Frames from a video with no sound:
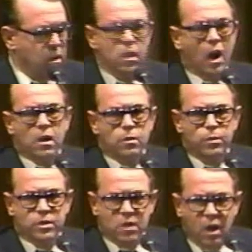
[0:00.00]
not
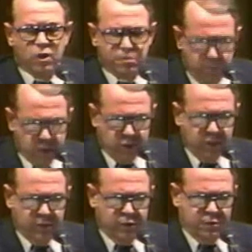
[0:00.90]
with God's
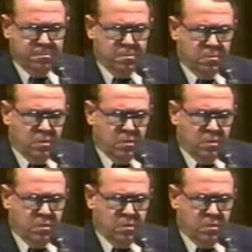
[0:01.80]
blessings.